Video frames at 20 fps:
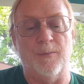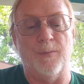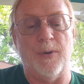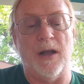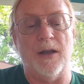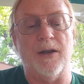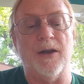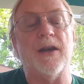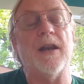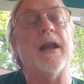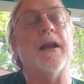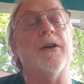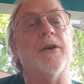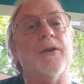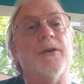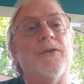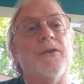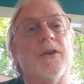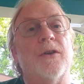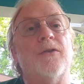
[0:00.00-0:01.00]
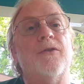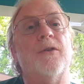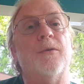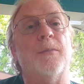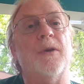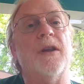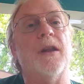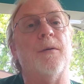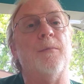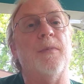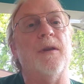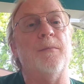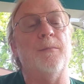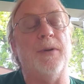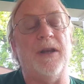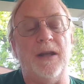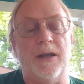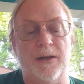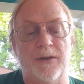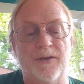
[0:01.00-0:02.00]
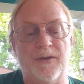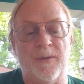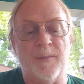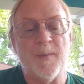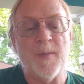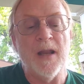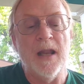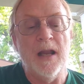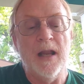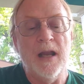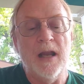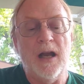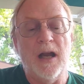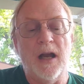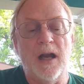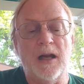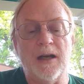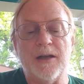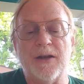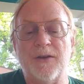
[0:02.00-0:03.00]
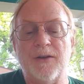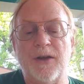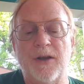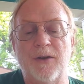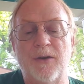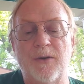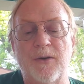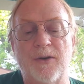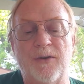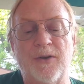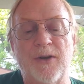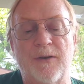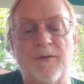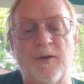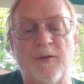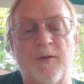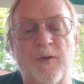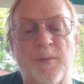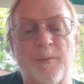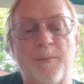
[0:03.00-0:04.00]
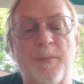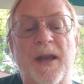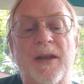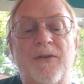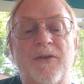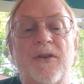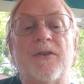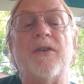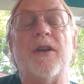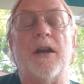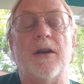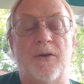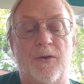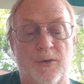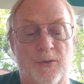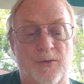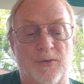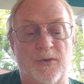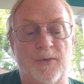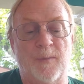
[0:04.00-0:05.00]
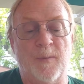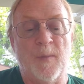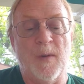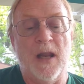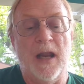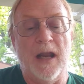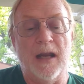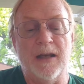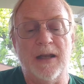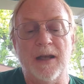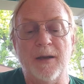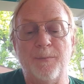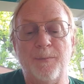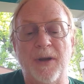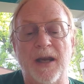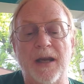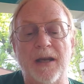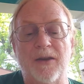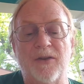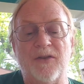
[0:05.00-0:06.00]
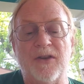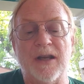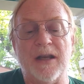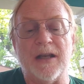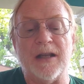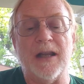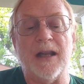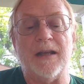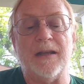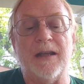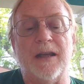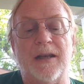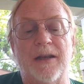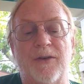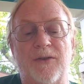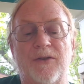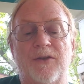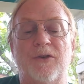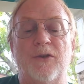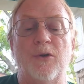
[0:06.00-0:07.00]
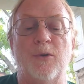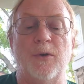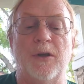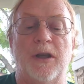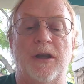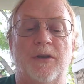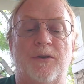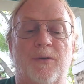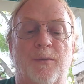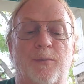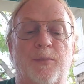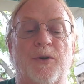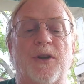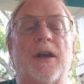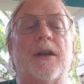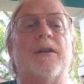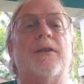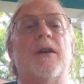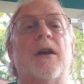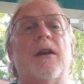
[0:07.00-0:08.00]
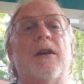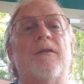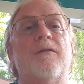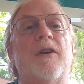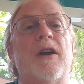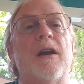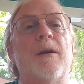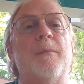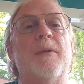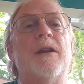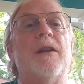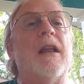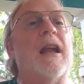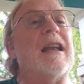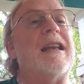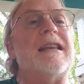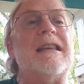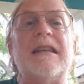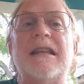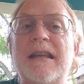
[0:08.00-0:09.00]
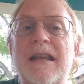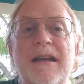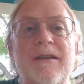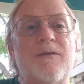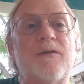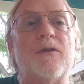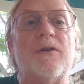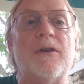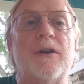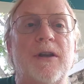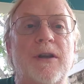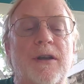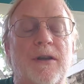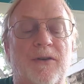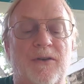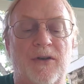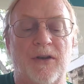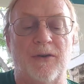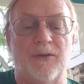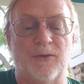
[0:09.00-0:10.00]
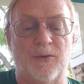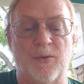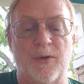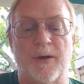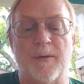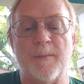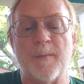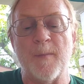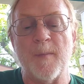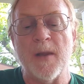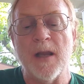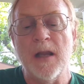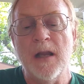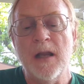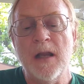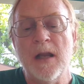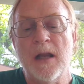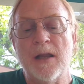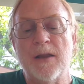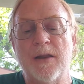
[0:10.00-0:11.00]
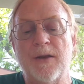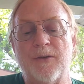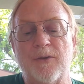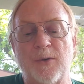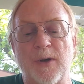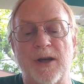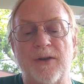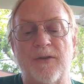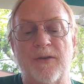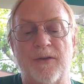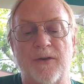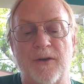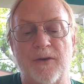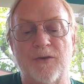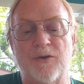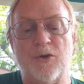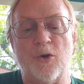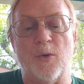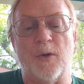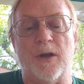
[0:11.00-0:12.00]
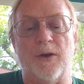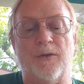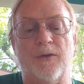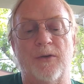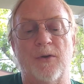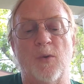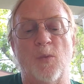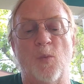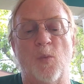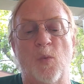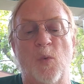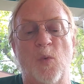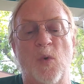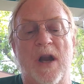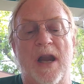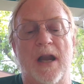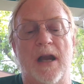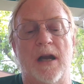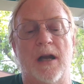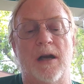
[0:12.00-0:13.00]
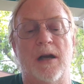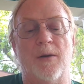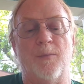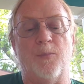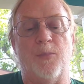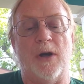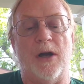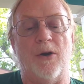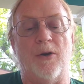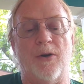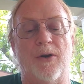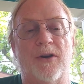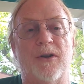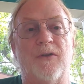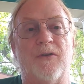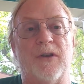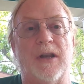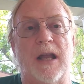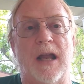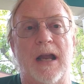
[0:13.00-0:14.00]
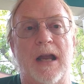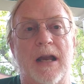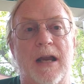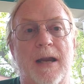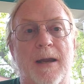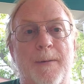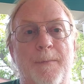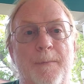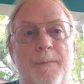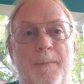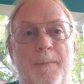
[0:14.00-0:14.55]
pollinators, excuse me, that be bees, uh, continue to suffer from pesticide use. And the EPA is neglecting its duty to protect our environment like never in its history. This crisis has shown us where priorities lie.